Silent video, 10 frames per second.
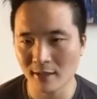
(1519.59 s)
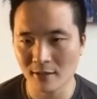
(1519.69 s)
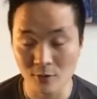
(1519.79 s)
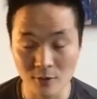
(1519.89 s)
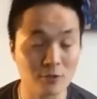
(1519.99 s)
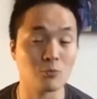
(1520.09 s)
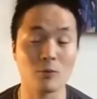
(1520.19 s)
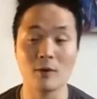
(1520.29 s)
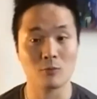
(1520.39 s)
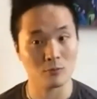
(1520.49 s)
So he's a
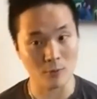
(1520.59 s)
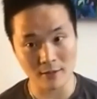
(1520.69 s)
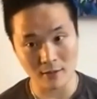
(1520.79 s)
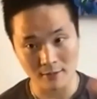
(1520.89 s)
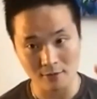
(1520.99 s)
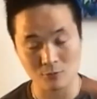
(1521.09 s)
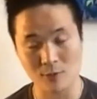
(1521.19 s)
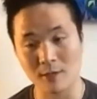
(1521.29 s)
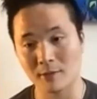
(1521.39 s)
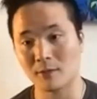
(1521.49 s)
weight class is way
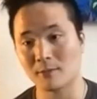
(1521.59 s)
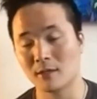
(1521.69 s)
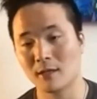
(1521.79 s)
below me.